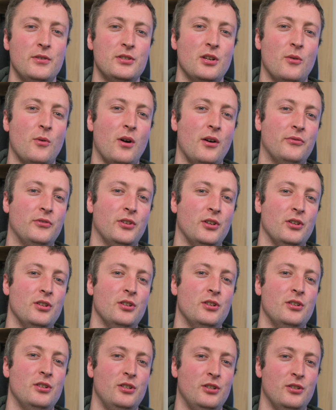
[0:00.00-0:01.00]
so
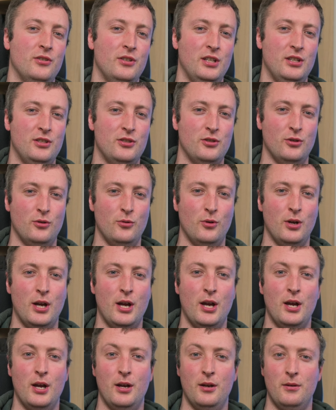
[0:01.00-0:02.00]
often you need to
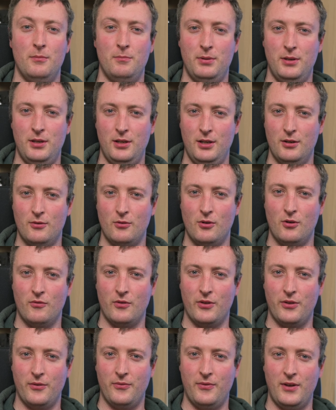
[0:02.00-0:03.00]
peer
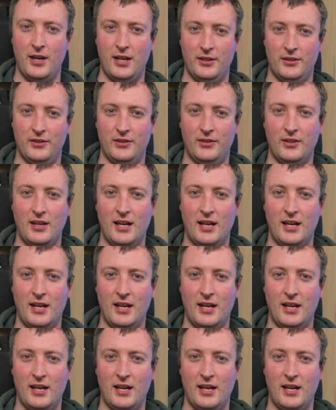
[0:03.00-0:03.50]
over the fence